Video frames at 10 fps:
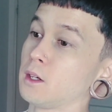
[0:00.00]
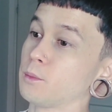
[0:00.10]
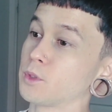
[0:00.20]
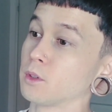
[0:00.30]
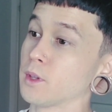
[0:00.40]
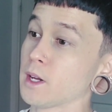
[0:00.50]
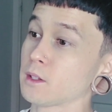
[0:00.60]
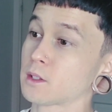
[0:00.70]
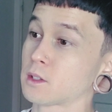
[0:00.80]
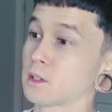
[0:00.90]
So
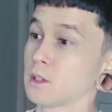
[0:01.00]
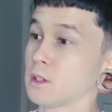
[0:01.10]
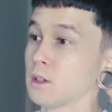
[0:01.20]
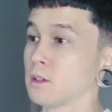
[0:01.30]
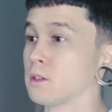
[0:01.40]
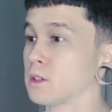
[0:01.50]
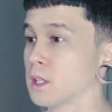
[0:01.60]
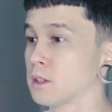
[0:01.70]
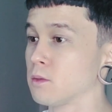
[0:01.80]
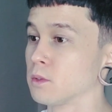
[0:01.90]
is
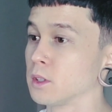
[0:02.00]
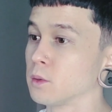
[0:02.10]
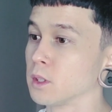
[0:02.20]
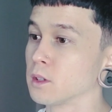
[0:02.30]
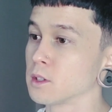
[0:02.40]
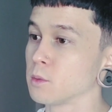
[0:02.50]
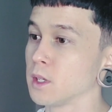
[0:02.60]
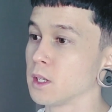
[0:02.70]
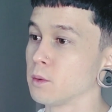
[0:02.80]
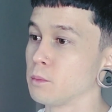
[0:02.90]
that the only quincunx we
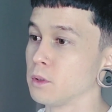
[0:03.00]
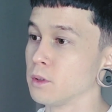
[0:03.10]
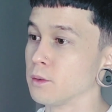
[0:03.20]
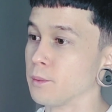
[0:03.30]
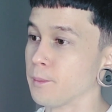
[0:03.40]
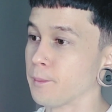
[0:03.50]
had with Pluto?